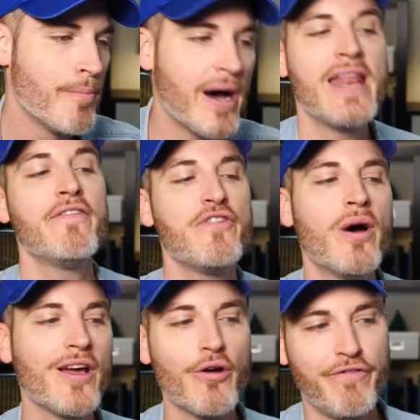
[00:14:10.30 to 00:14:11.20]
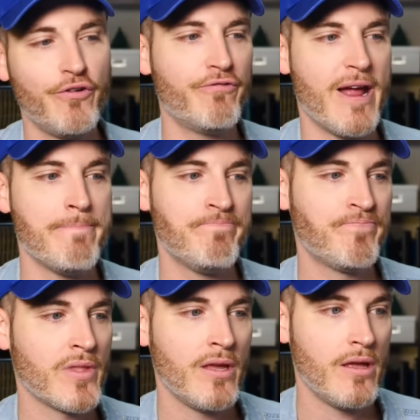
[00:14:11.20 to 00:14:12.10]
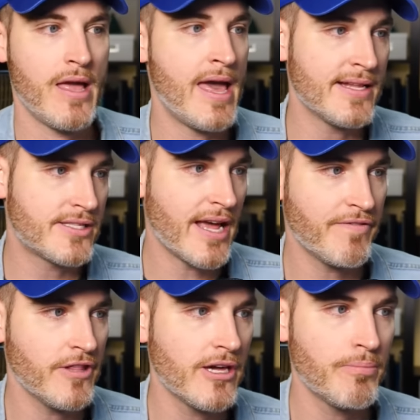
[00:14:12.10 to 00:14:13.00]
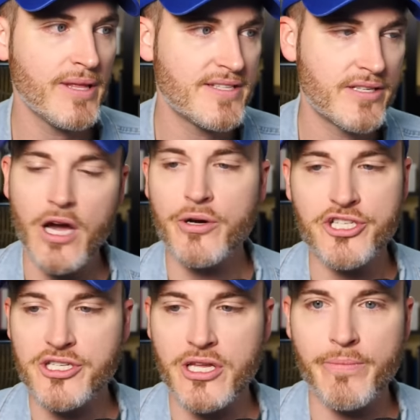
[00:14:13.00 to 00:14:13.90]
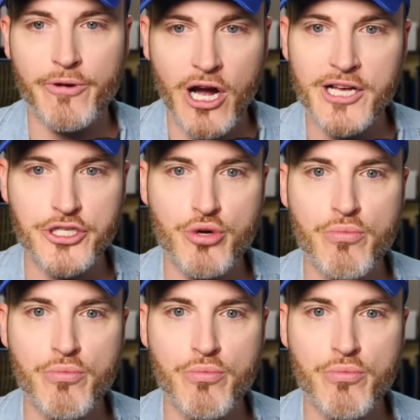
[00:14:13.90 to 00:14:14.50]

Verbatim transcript: But if you want to go to full frame, and it's definitely a good place to go. It's just going to cost you